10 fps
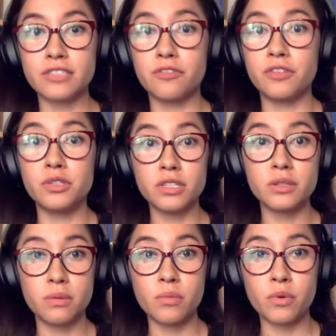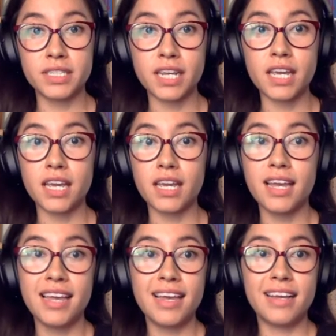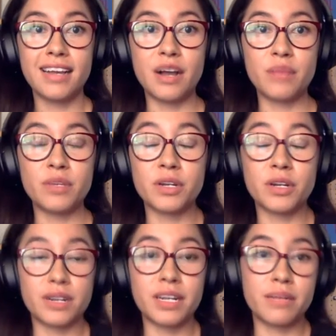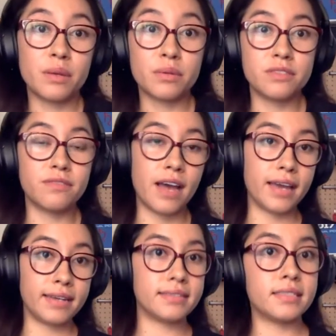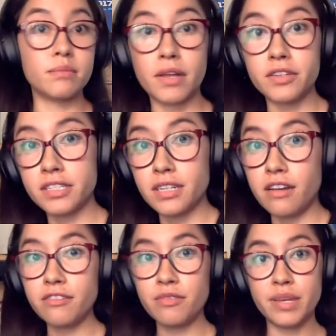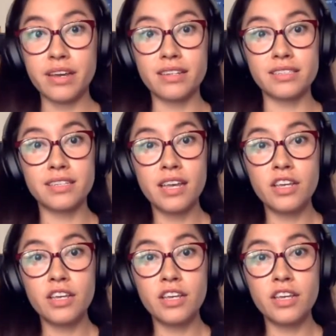So if you do a little bit more digging, you're going to be able to find some other stuff because,